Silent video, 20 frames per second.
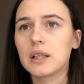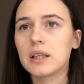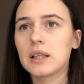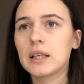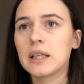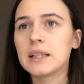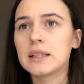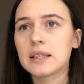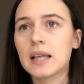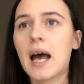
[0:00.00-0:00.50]

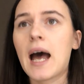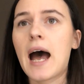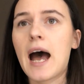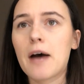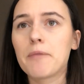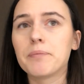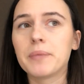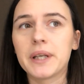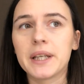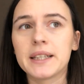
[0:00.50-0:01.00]
It
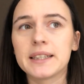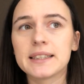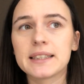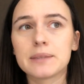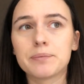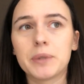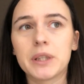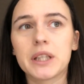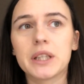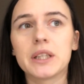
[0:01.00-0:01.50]
happens
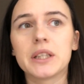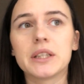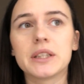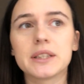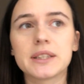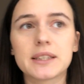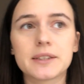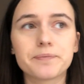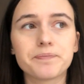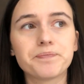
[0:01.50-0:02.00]

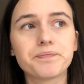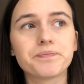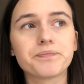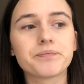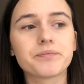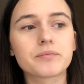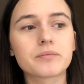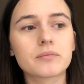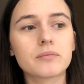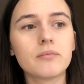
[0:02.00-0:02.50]
because
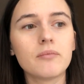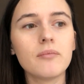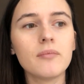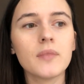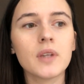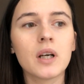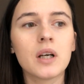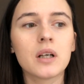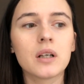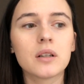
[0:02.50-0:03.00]

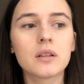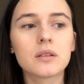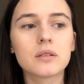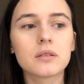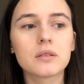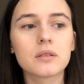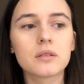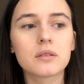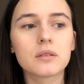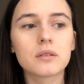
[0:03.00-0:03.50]

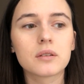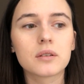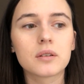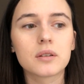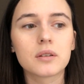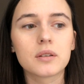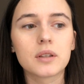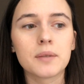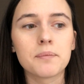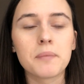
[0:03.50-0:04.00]

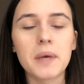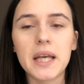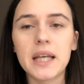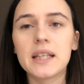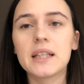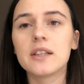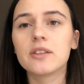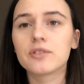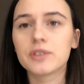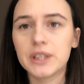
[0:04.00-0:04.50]
the main
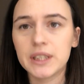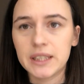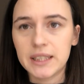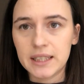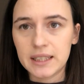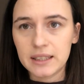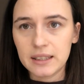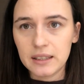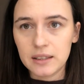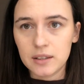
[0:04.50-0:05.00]

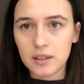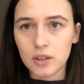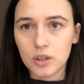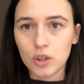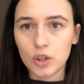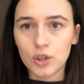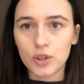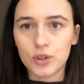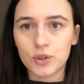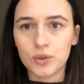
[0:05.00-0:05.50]
ingredient in the
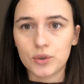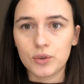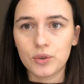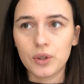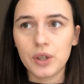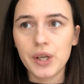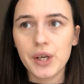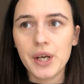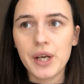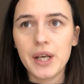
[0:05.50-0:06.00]
glue
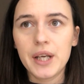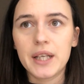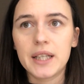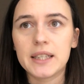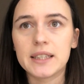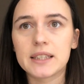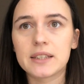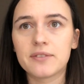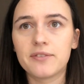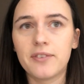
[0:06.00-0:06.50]

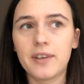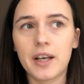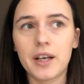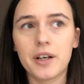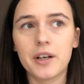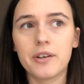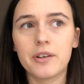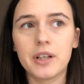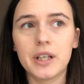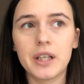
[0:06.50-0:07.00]
is
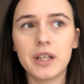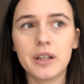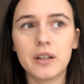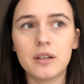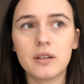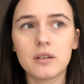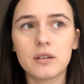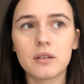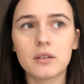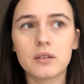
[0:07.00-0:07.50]

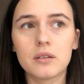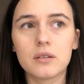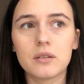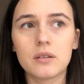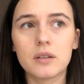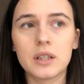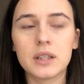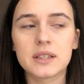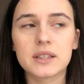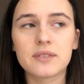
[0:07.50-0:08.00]
very
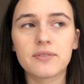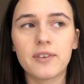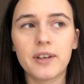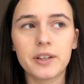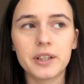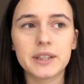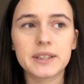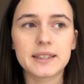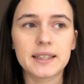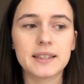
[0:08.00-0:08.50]

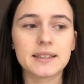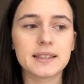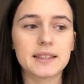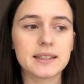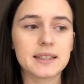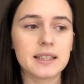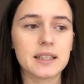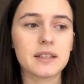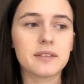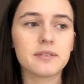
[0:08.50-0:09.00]

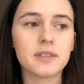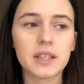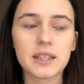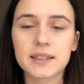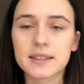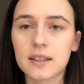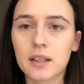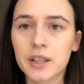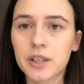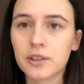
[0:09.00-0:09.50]
sensitive, like
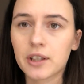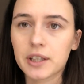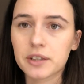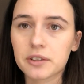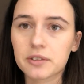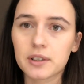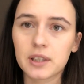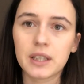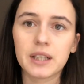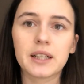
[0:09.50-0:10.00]

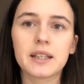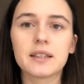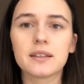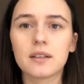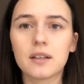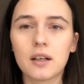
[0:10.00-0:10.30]
cyanoacrylate